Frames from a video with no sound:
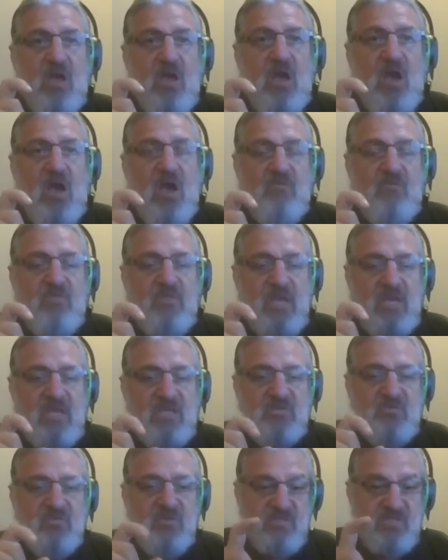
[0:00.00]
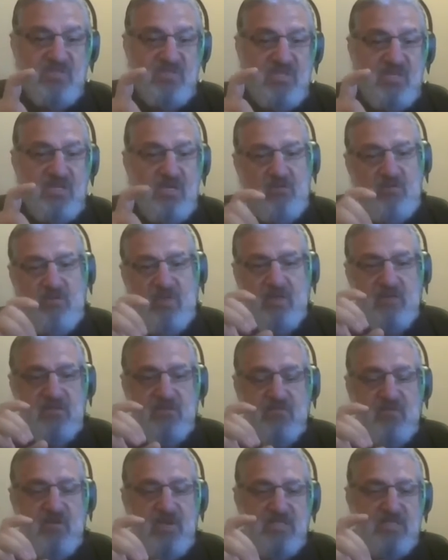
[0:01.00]
of the SVC, or that
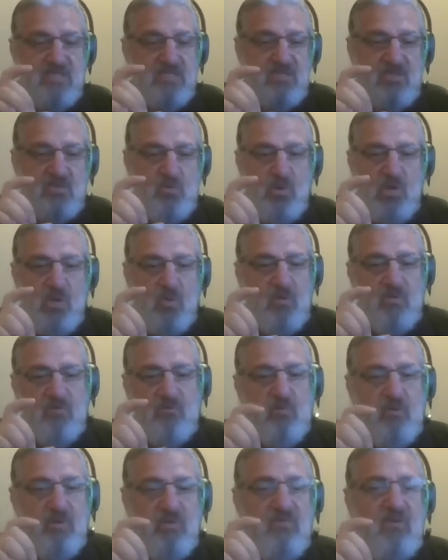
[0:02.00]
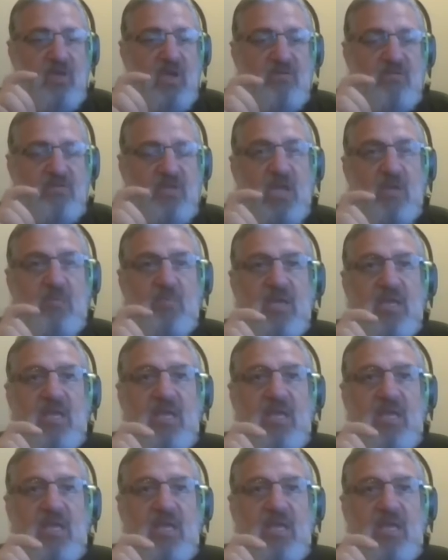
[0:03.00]
device that's a 2145 type.